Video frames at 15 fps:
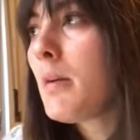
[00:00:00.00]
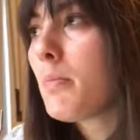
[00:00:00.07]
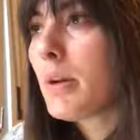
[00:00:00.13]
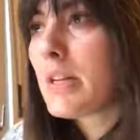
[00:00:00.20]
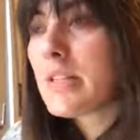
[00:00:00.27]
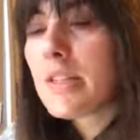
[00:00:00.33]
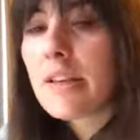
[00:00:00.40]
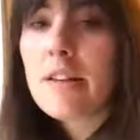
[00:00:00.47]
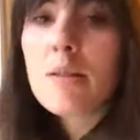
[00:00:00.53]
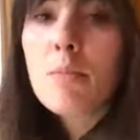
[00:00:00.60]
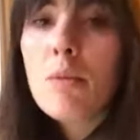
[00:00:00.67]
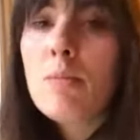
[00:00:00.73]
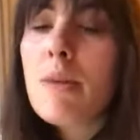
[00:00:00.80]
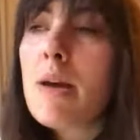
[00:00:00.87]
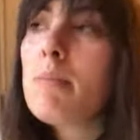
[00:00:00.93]

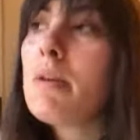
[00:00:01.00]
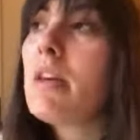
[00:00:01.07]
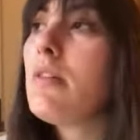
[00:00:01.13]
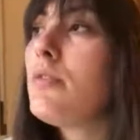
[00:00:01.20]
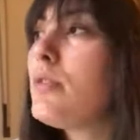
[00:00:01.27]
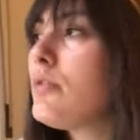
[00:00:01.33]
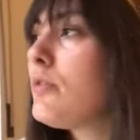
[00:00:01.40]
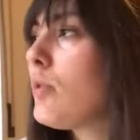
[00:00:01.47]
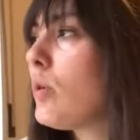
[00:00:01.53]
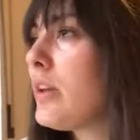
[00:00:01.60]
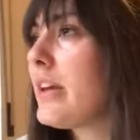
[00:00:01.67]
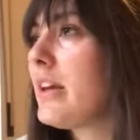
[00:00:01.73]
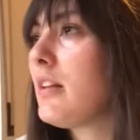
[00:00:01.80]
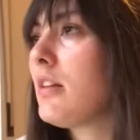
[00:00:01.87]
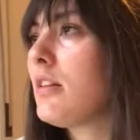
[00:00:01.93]
paracetamol, maybe if you fall
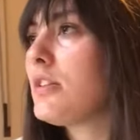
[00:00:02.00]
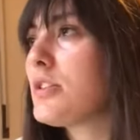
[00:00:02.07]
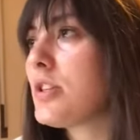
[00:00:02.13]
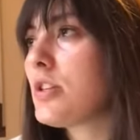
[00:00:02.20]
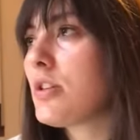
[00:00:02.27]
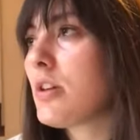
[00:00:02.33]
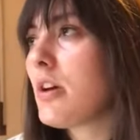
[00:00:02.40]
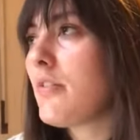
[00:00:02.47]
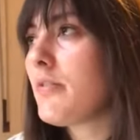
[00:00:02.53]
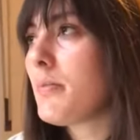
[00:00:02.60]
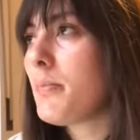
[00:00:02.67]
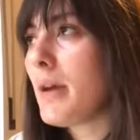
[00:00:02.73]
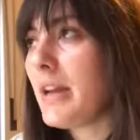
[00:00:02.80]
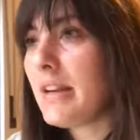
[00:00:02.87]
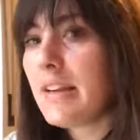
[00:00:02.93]
ill, just so you have a
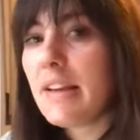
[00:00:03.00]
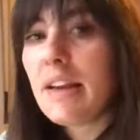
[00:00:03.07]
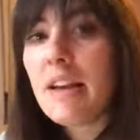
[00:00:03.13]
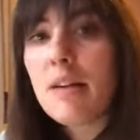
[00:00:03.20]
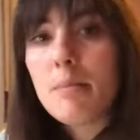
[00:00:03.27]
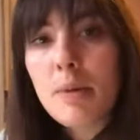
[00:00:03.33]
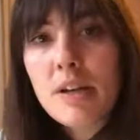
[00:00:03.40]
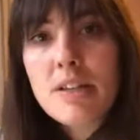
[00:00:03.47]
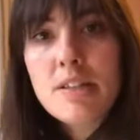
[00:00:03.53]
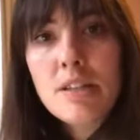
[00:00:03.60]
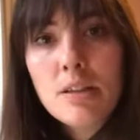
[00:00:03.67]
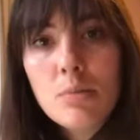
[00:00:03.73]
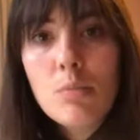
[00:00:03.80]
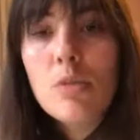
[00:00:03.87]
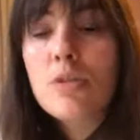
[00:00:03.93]
painkiller, and
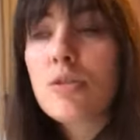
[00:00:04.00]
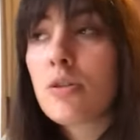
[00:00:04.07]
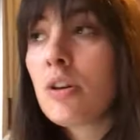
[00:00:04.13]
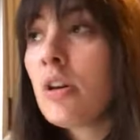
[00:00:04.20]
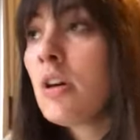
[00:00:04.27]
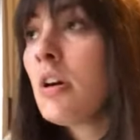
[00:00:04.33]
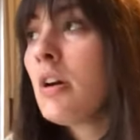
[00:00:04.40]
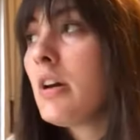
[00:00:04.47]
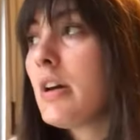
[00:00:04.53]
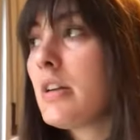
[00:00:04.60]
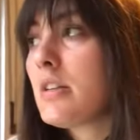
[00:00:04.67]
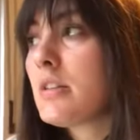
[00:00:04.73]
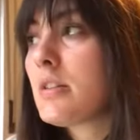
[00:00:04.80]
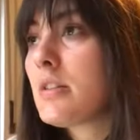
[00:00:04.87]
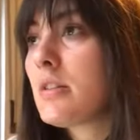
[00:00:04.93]
paracetamol
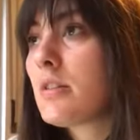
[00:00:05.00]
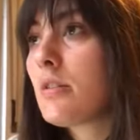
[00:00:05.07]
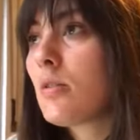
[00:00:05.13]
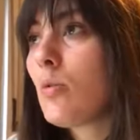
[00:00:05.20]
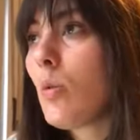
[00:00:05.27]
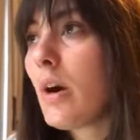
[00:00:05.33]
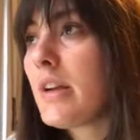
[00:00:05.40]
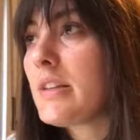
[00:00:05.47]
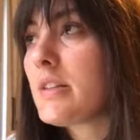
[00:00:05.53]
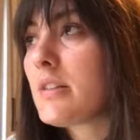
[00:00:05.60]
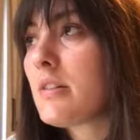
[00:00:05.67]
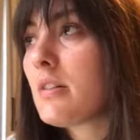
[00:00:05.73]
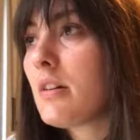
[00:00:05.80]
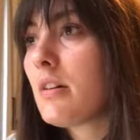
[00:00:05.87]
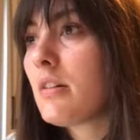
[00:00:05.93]
is
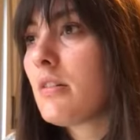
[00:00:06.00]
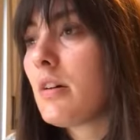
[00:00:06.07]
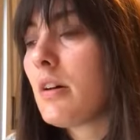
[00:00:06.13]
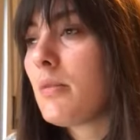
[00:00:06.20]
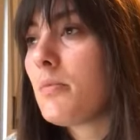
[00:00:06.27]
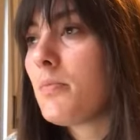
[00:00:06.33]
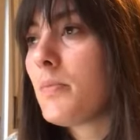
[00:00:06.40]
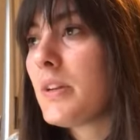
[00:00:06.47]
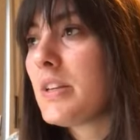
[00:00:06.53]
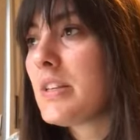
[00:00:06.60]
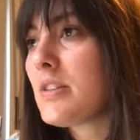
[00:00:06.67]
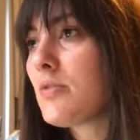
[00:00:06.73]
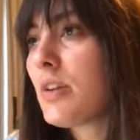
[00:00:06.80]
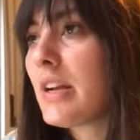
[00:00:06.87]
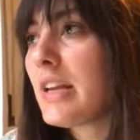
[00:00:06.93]
quite It
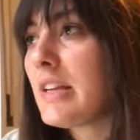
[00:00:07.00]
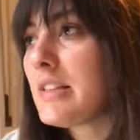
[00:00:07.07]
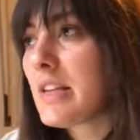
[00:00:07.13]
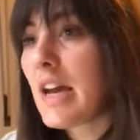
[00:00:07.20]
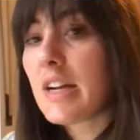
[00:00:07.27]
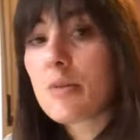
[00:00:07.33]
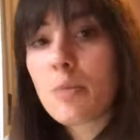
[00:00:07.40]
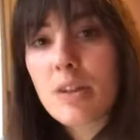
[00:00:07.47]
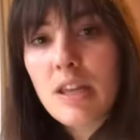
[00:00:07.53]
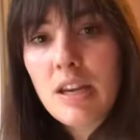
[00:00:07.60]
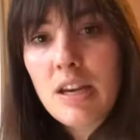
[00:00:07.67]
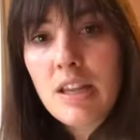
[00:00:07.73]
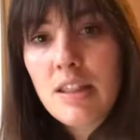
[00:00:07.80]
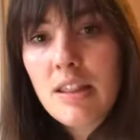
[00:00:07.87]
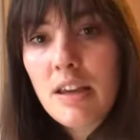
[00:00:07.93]
doesn't really interact with
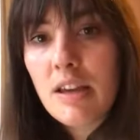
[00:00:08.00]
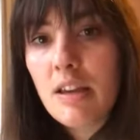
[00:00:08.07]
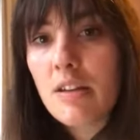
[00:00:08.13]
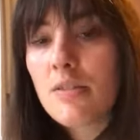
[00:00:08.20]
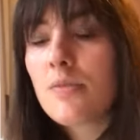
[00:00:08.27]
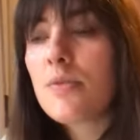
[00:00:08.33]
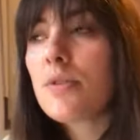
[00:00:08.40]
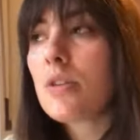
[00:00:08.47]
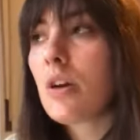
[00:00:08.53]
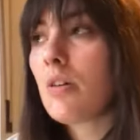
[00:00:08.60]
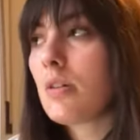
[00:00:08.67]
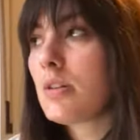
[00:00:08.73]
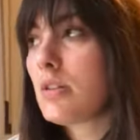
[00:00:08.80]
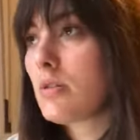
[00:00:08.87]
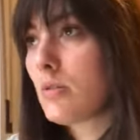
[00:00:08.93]
anything, so
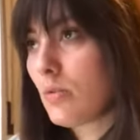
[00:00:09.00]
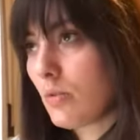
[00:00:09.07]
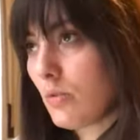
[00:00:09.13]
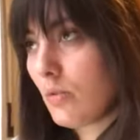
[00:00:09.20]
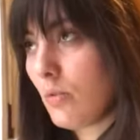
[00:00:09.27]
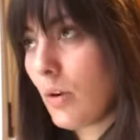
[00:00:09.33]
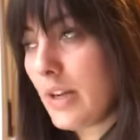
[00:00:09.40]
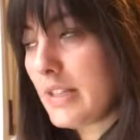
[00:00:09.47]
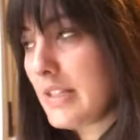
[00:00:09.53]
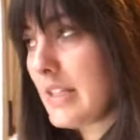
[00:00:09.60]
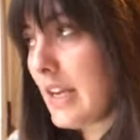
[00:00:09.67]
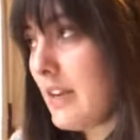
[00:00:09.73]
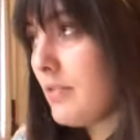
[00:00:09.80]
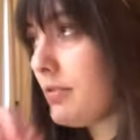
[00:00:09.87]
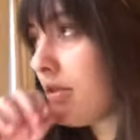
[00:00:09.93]
it's quite
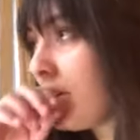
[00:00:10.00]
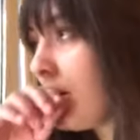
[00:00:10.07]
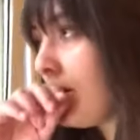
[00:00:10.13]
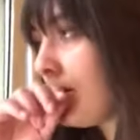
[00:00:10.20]
safe.